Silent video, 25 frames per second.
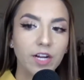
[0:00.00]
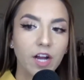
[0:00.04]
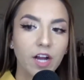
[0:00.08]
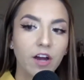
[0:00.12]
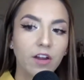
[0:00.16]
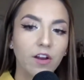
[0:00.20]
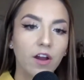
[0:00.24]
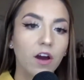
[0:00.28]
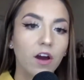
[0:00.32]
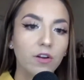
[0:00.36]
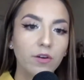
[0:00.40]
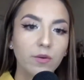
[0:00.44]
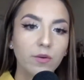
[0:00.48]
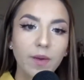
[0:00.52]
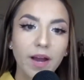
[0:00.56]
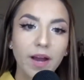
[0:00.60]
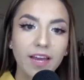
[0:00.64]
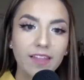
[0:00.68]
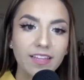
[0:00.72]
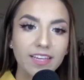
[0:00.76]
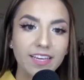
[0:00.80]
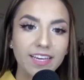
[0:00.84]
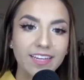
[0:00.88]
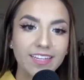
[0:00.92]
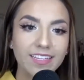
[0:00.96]

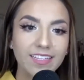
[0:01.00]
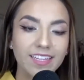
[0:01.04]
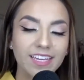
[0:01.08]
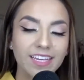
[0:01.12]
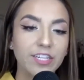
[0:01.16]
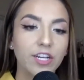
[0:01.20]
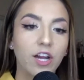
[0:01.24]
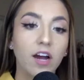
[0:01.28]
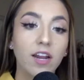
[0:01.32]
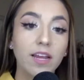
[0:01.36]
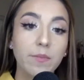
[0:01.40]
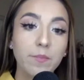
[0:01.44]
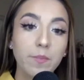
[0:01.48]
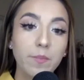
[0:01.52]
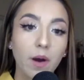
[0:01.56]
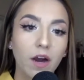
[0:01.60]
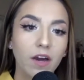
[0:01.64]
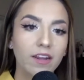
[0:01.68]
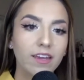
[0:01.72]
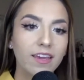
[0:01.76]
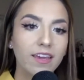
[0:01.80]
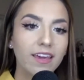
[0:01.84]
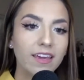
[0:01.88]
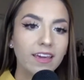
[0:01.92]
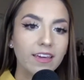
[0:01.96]
autopilot, like not
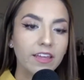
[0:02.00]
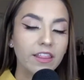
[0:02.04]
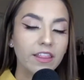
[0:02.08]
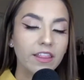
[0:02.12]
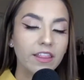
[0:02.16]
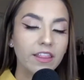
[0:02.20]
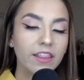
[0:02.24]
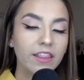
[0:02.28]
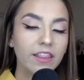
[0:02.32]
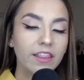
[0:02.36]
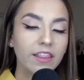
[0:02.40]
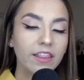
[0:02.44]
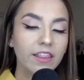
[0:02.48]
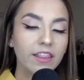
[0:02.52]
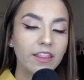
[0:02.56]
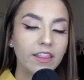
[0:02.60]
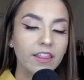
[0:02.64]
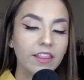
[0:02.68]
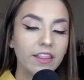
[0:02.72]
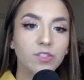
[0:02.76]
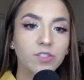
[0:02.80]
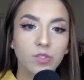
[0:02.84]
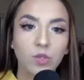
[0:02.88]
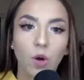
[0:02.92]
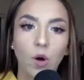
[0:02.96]
embodying
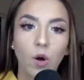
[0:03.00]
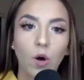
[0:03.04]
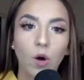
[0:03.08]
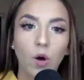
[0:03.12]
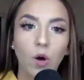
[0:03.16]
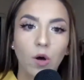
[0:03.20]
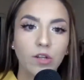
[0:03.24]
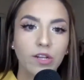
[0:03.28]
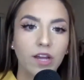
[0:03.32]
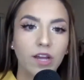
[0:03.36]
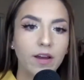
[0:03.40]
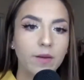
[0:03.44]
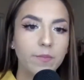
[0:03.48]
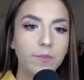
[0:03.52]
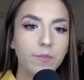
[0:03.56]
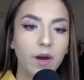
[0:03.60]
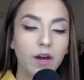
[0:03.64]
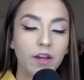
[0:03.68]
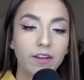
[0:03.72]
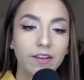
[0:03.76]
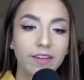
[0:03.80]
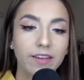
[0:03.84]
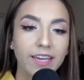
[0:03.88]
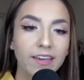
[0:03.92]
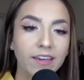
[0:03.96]
their soul, not
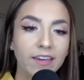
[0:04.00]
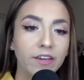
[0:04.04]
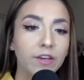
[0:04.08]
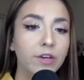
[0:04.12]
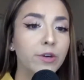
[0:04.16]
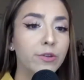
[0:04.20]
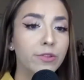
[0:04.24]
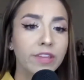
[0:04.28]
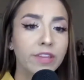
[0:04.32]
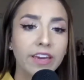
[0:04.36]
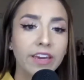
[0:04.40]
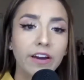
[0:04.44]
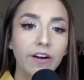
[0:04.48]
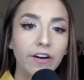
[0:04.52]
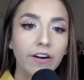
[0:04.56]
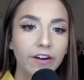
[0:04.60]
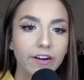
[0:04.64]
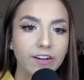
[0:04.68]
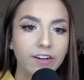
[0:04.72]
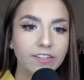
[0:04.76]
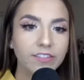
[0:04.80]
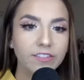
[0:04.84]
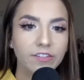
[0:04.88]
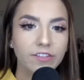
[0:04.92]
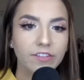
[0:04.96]
embodying who they
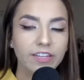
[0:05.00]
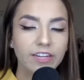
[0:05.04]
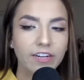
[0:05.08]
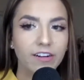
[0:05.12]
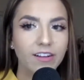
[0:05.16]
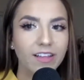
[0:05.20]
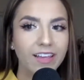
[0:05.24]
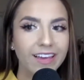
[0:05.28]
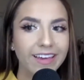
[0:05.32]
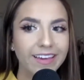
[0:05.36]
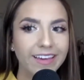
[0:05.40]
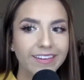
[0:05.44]
are. So they're like